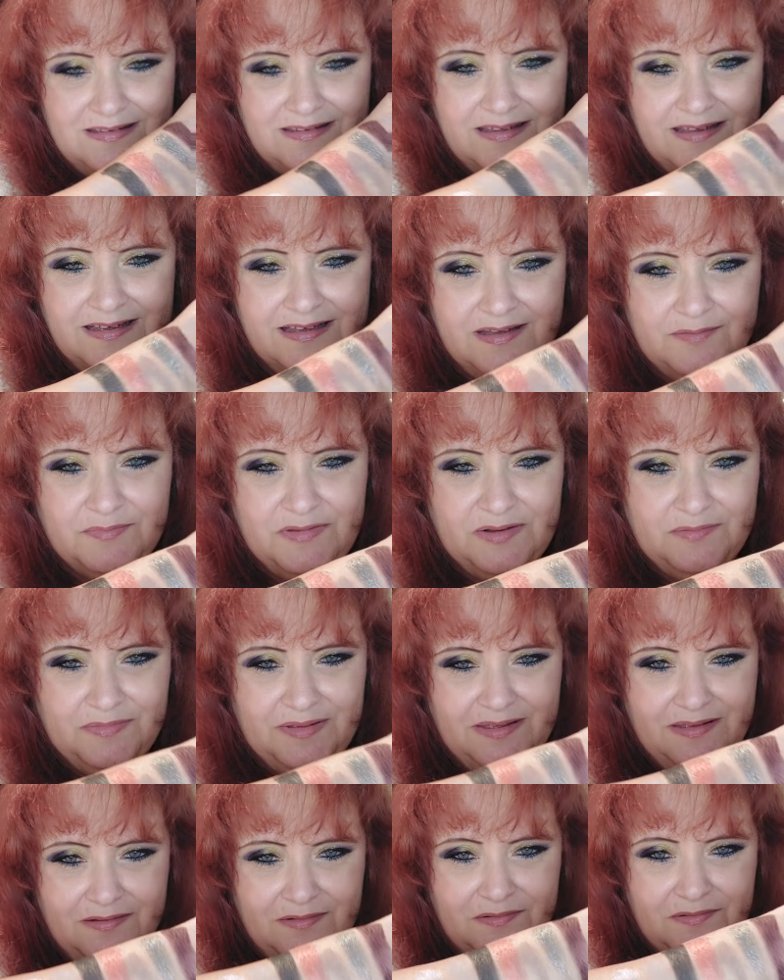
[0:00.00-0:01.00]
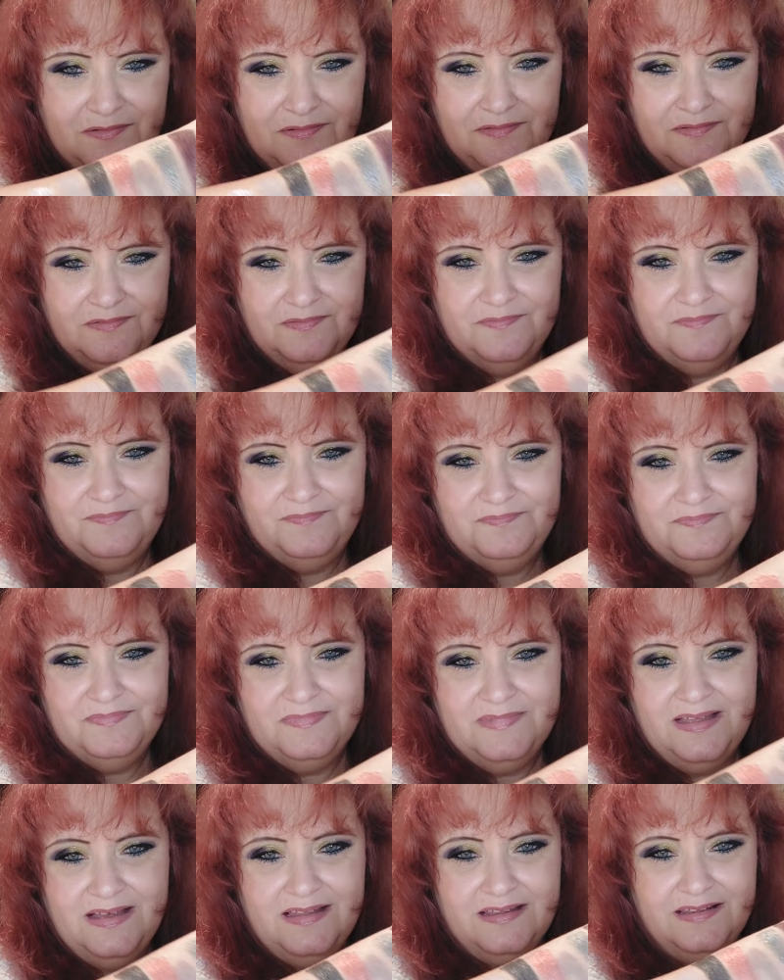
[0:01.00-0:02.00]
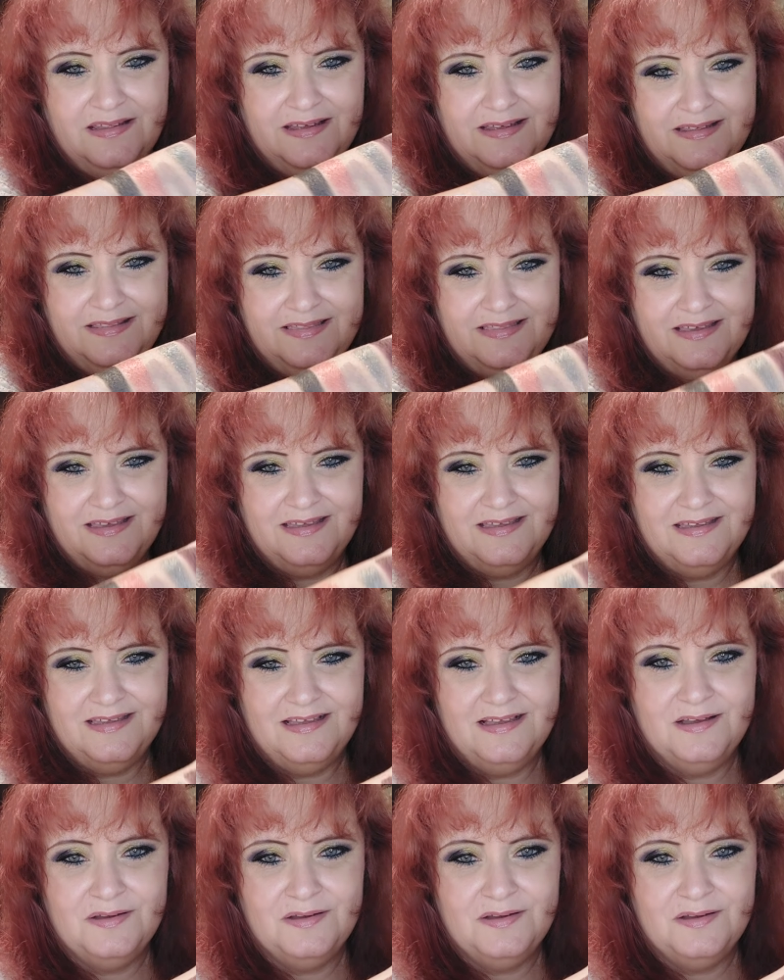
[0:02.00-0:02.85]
Like I'm gonna be, oh, I like that.